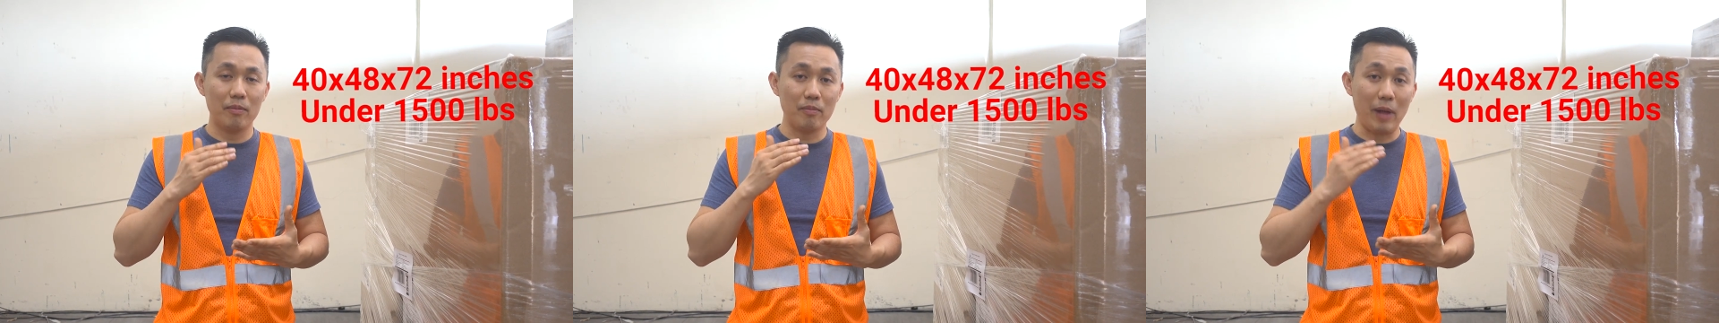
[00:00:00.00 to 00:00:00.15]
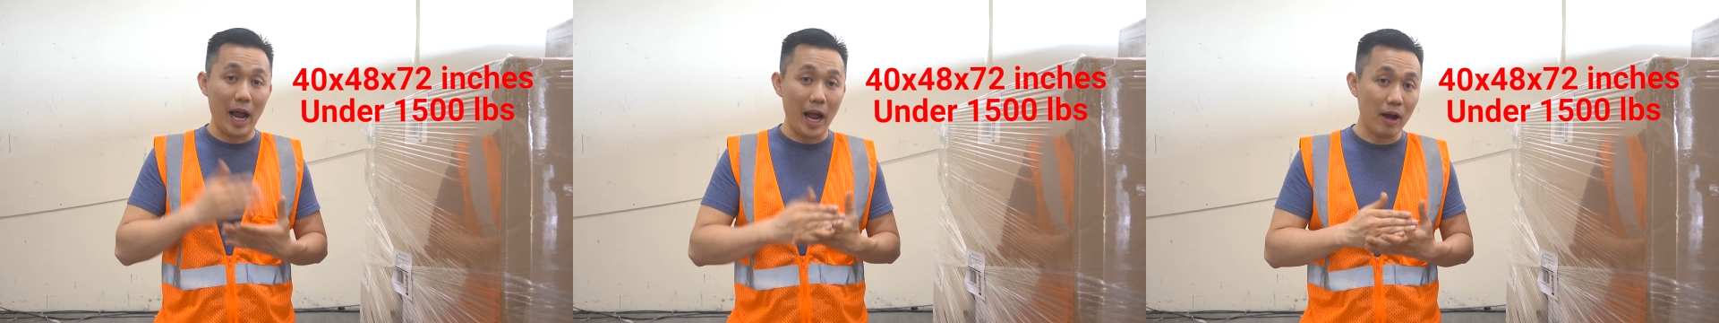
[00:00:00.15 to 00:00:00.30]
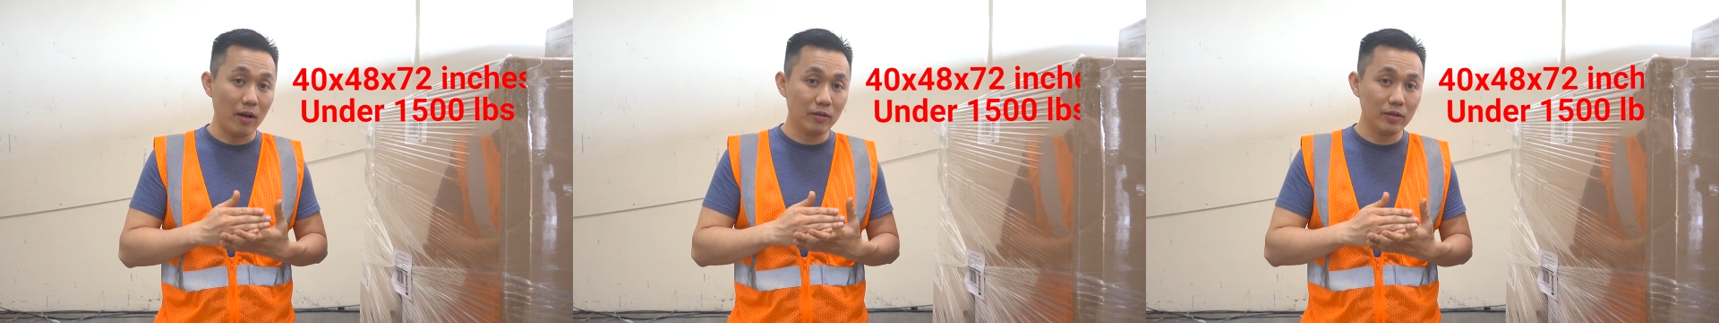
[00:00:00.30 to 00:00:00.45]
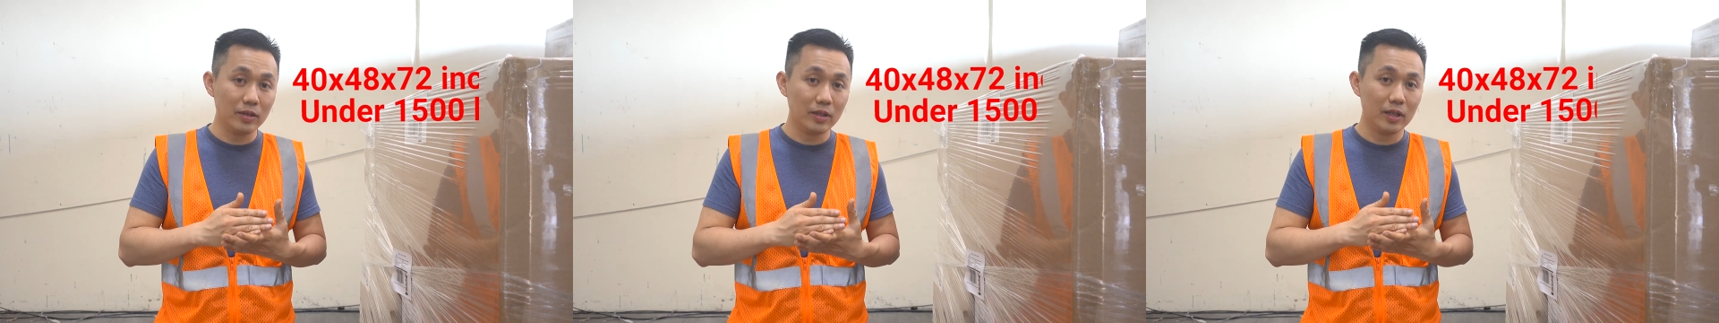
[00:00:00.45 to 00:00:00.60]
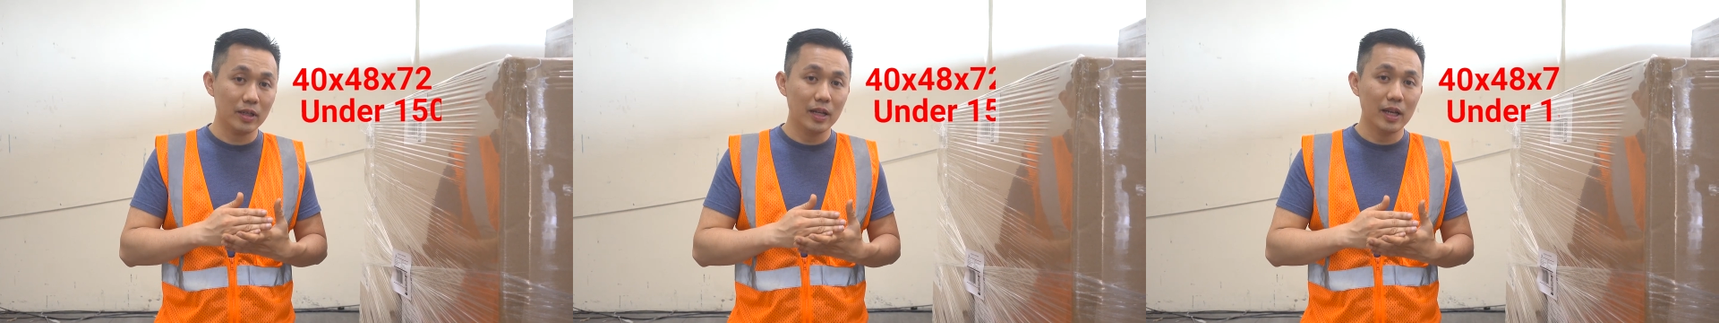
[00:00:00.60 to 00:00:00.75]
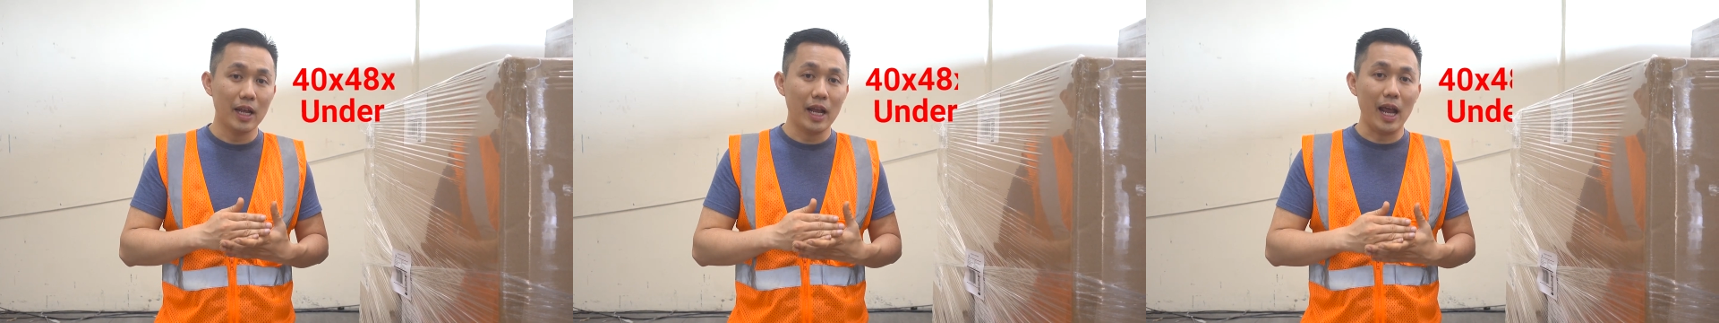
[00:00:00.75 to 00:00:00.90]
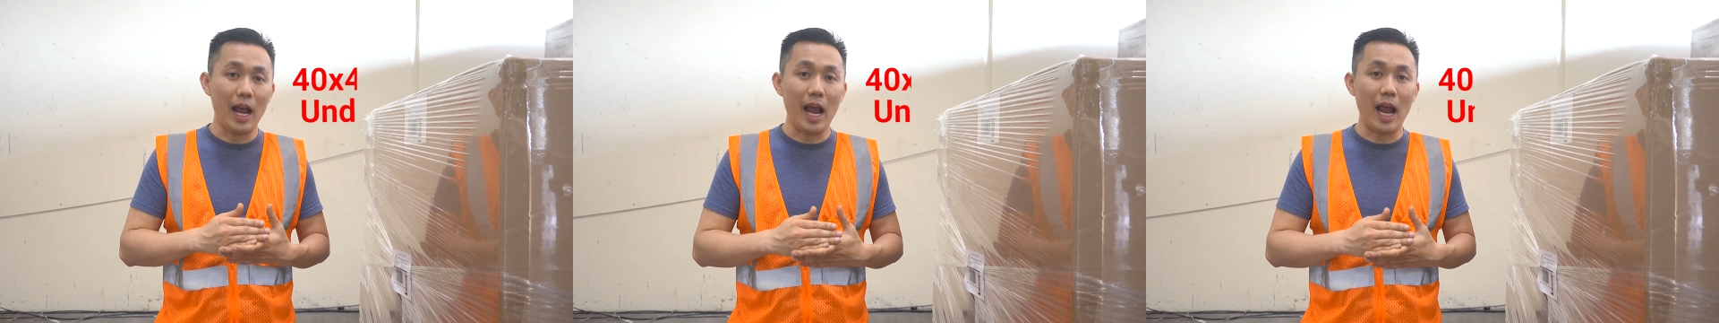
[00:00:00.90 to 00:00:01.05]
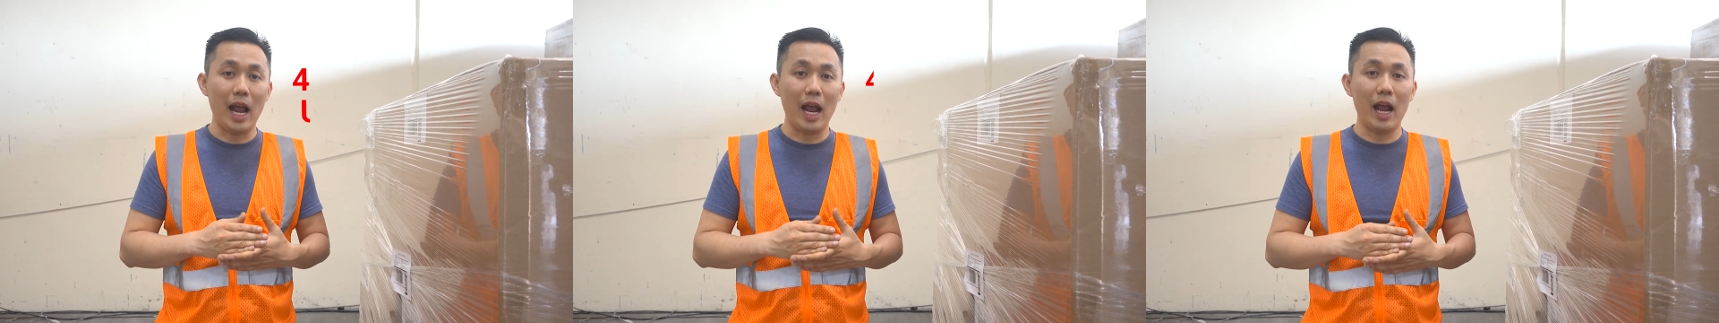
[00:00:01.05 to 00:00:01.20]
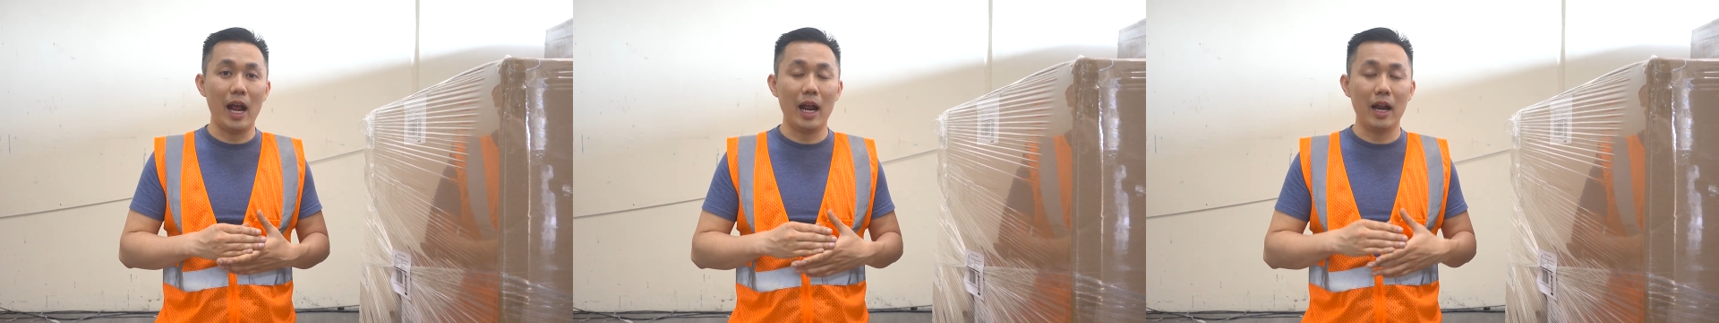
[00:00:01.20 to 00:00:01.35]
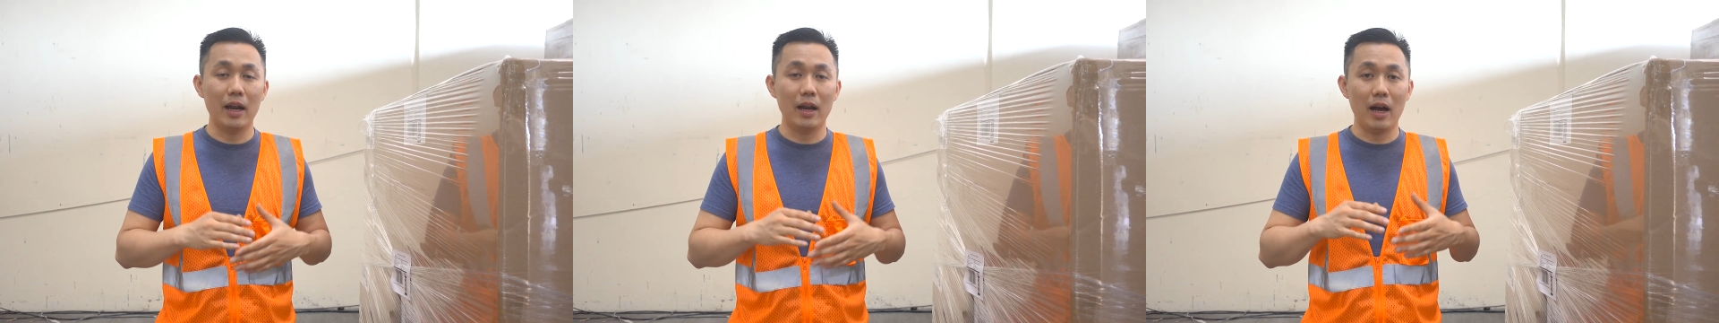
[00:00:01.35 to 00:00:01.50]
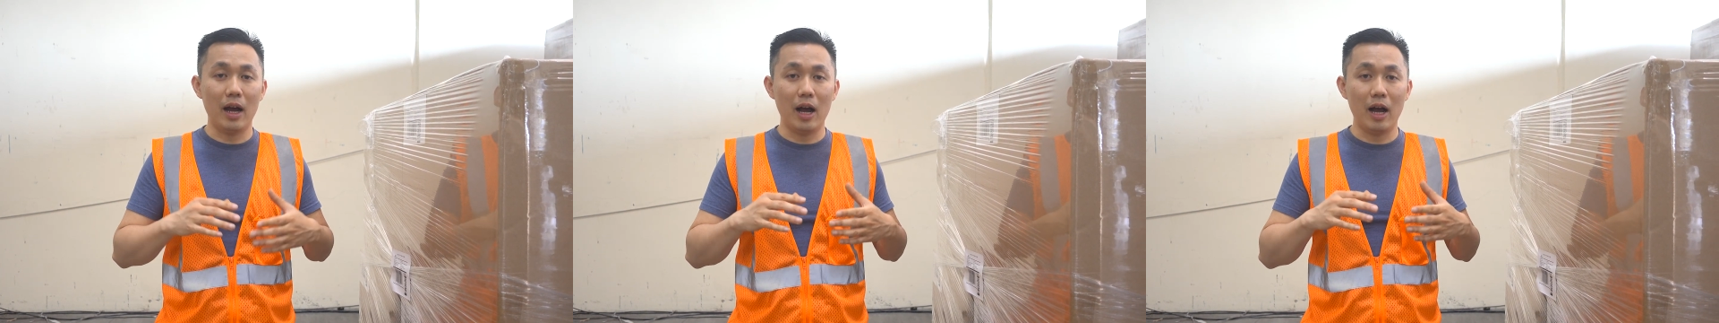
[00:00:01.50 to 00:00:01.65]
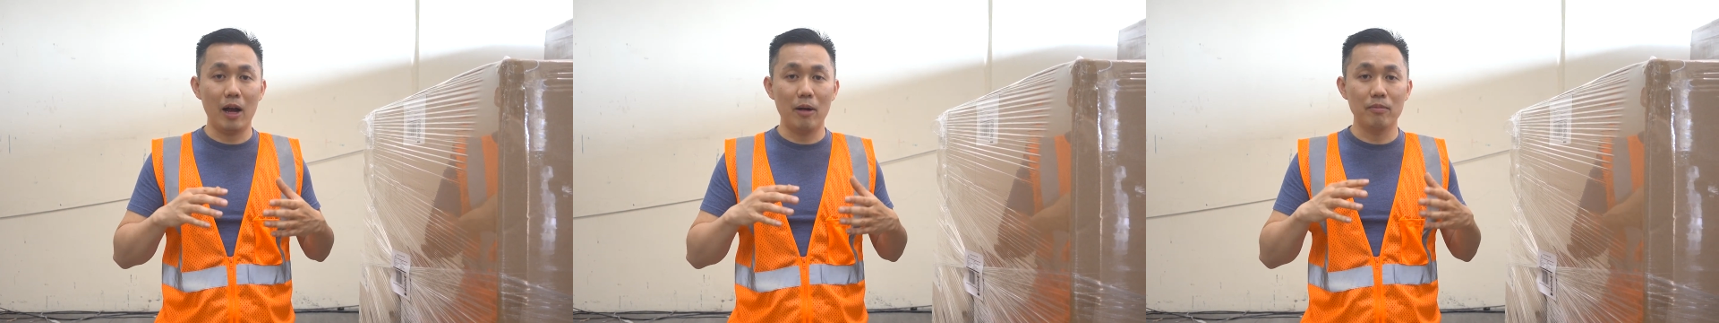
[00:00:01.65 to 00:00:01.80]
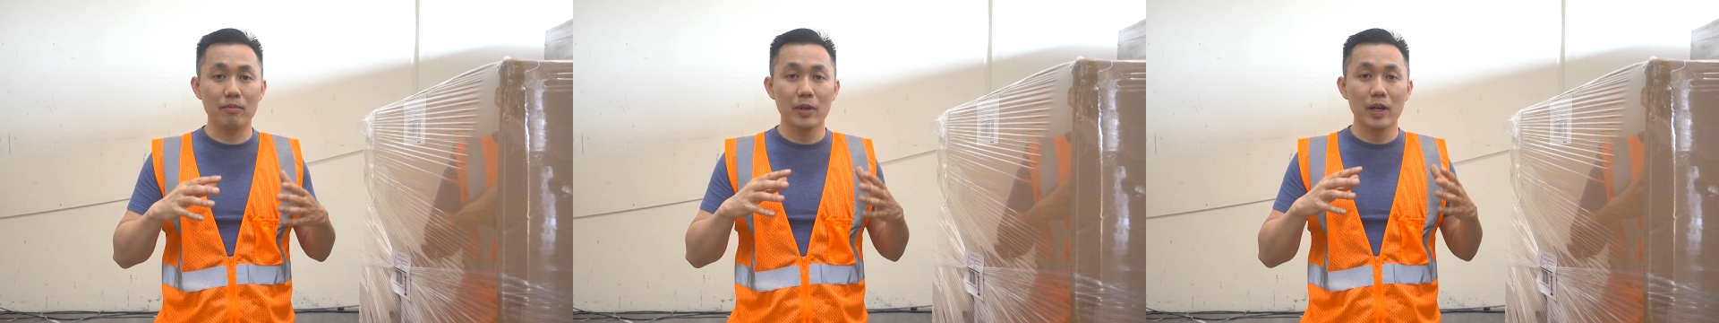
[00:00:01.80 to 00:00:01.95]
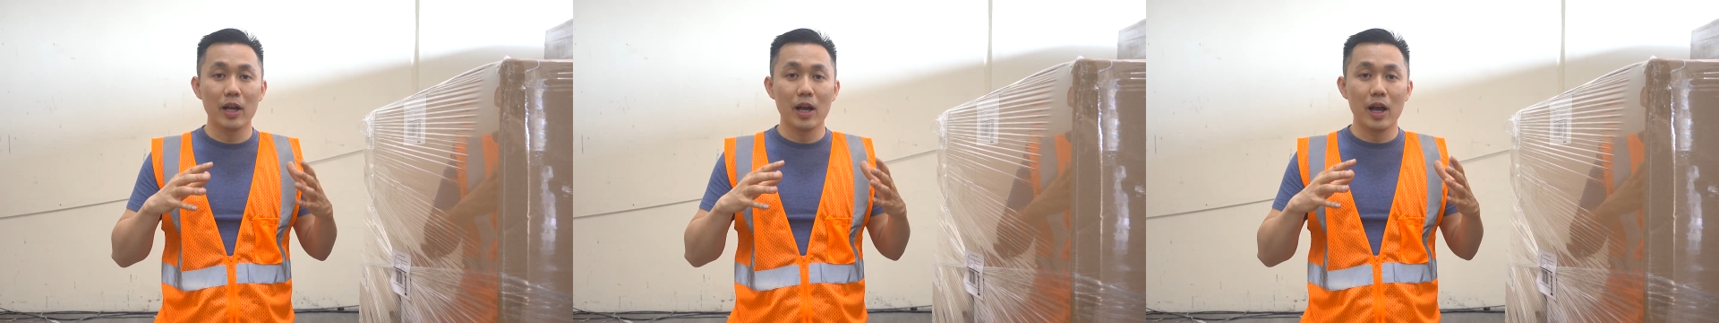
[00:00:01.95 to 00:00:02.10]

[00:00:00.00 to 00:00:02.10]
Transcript: pound. And um,